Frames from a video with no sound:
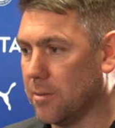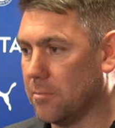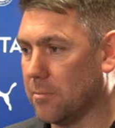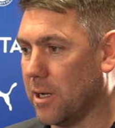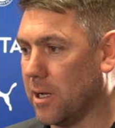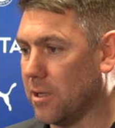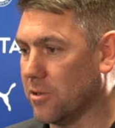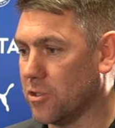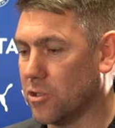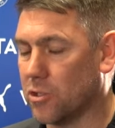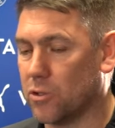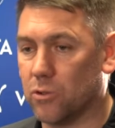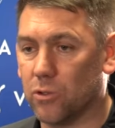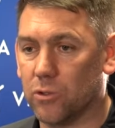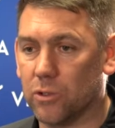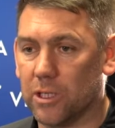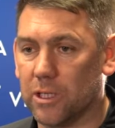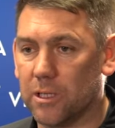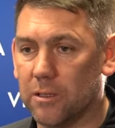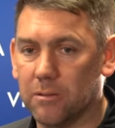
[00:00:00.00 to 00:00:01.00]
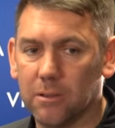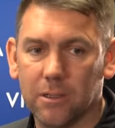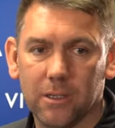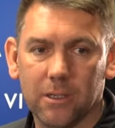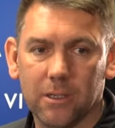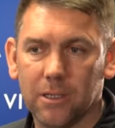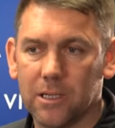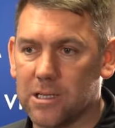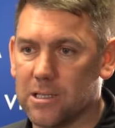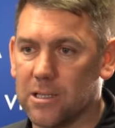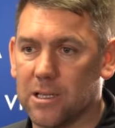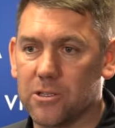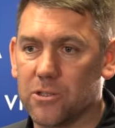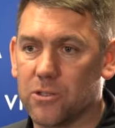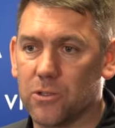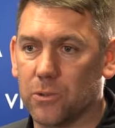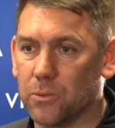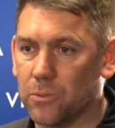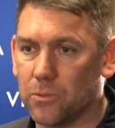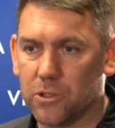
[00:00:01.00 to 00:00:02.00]
Miles has scored in his
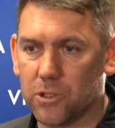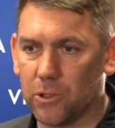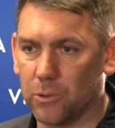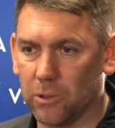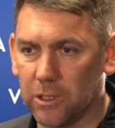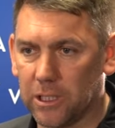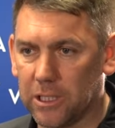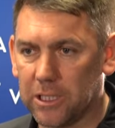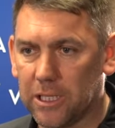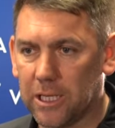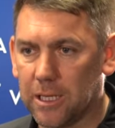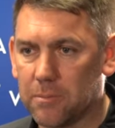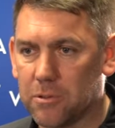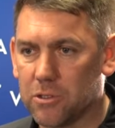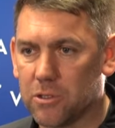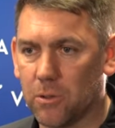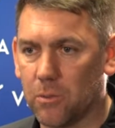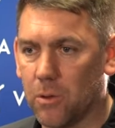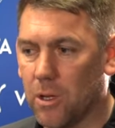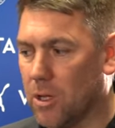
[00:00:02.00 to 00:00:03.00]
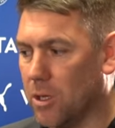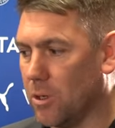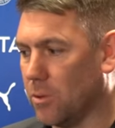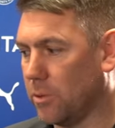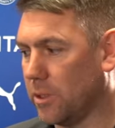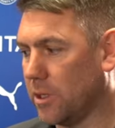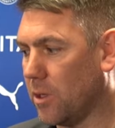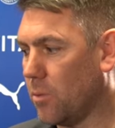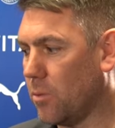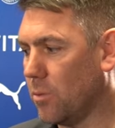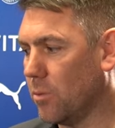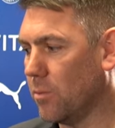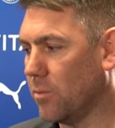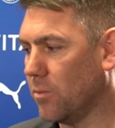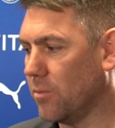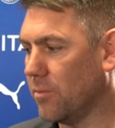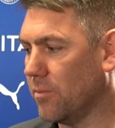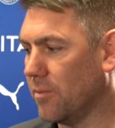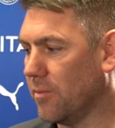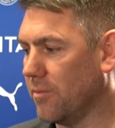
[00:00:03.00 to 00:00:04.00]
last two league games. So we don't
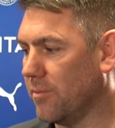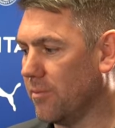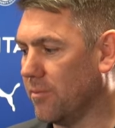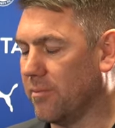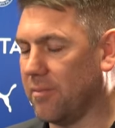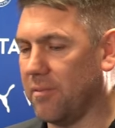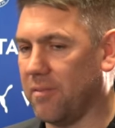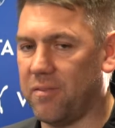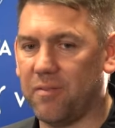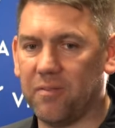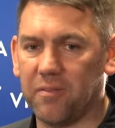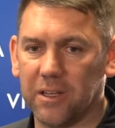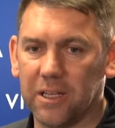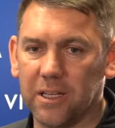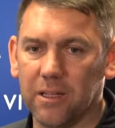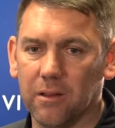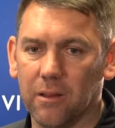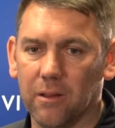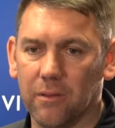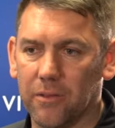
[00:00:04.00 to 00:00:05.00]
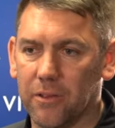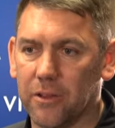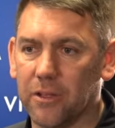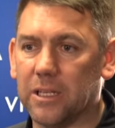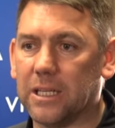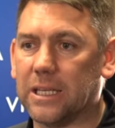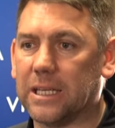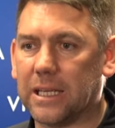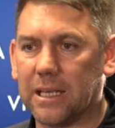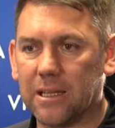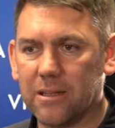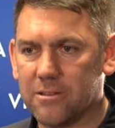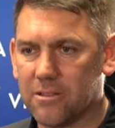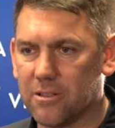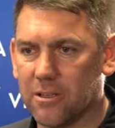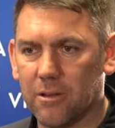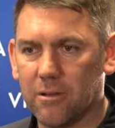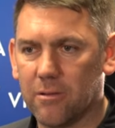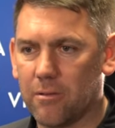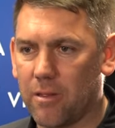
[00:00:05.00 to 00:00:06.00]
feel the need
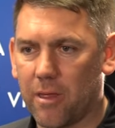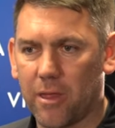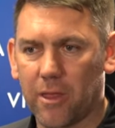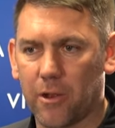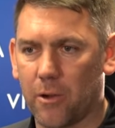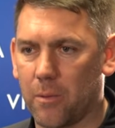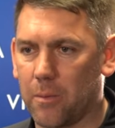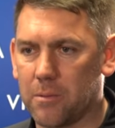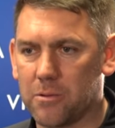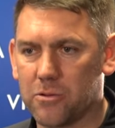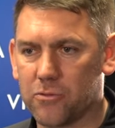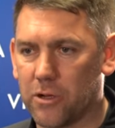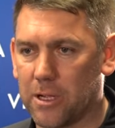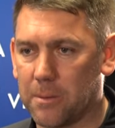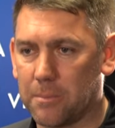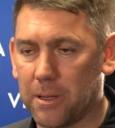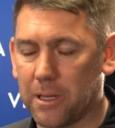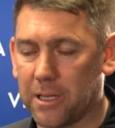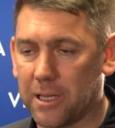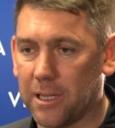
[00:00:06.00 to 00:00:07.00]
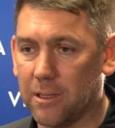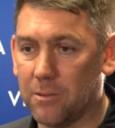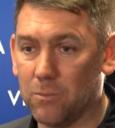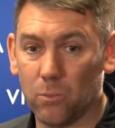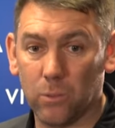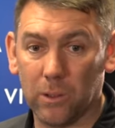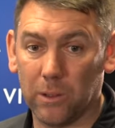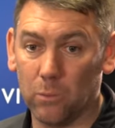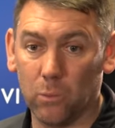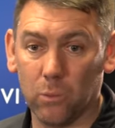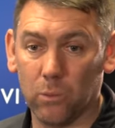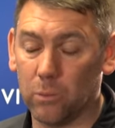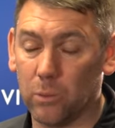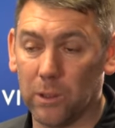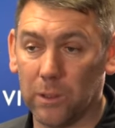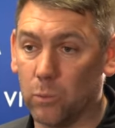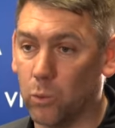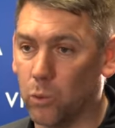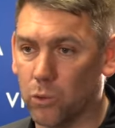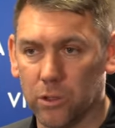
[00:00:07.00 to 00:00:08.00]
to throw him straight back in.
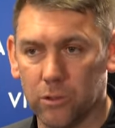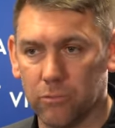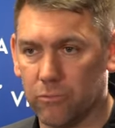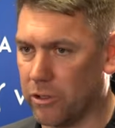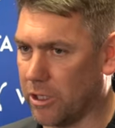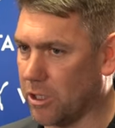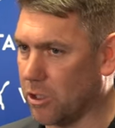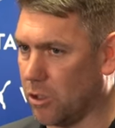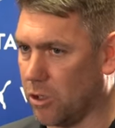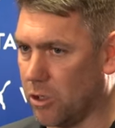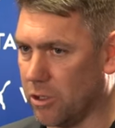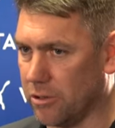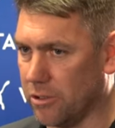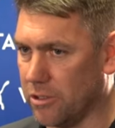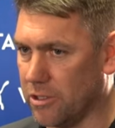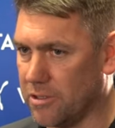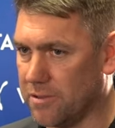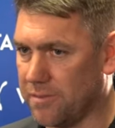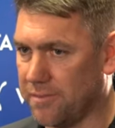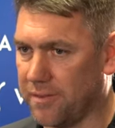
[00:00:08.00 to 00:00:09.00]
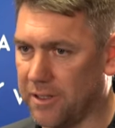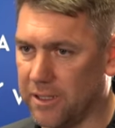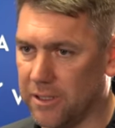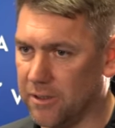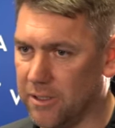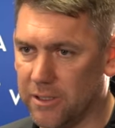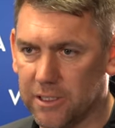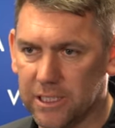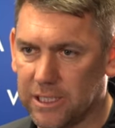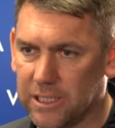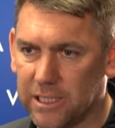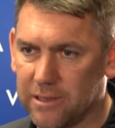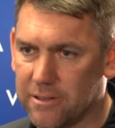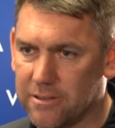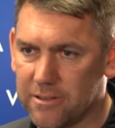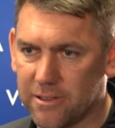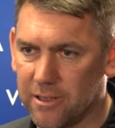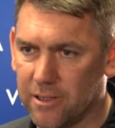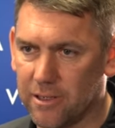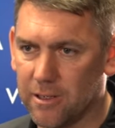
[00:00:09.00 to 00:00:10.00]
We wouldn't regardless feel the need
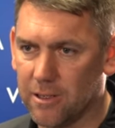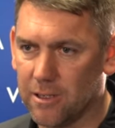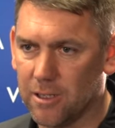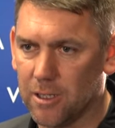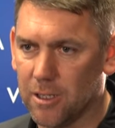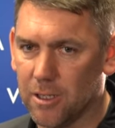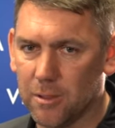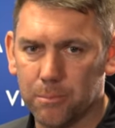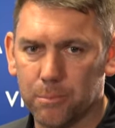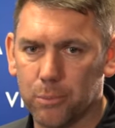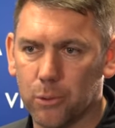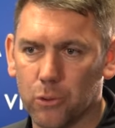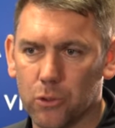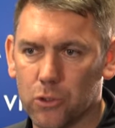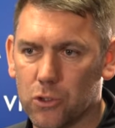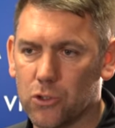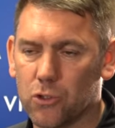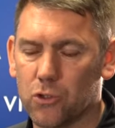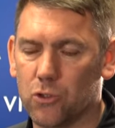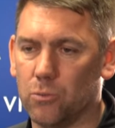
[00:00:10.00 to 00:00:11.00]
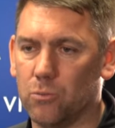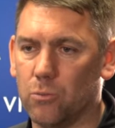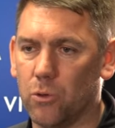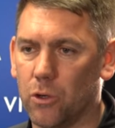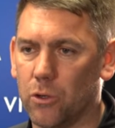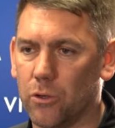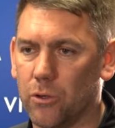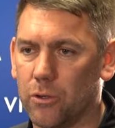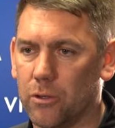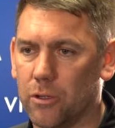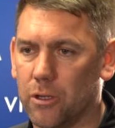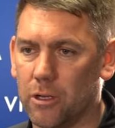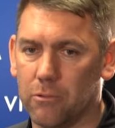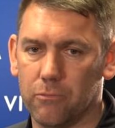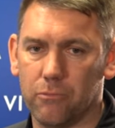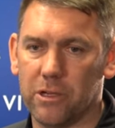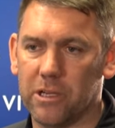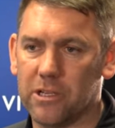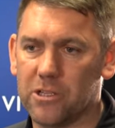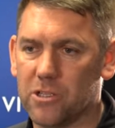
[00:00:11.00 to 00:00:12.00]
to put someone
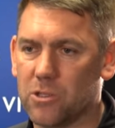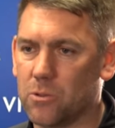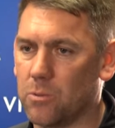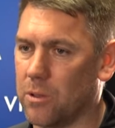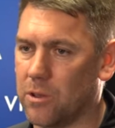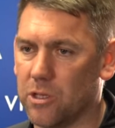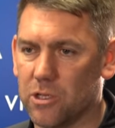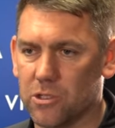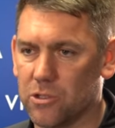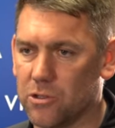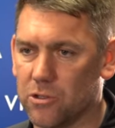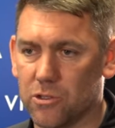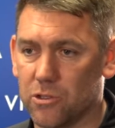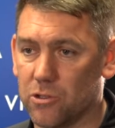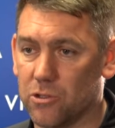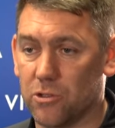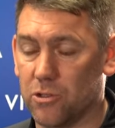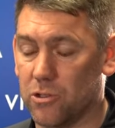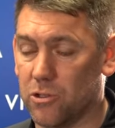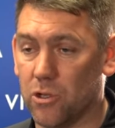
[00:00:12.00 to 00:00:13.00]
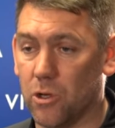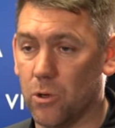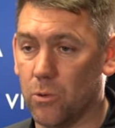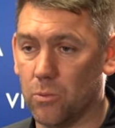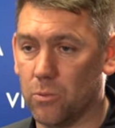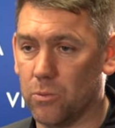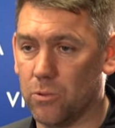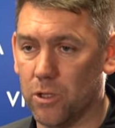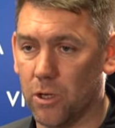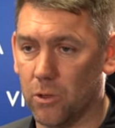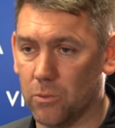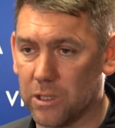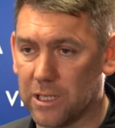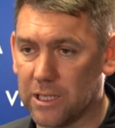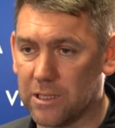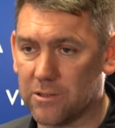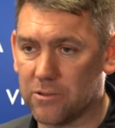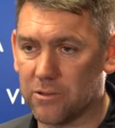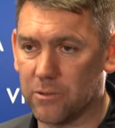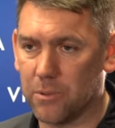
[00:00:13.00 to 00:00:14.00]
at risk when there's no
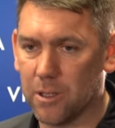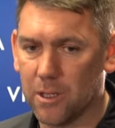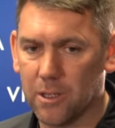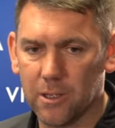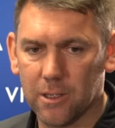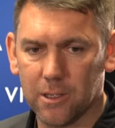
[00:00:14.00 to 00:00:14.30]
need to.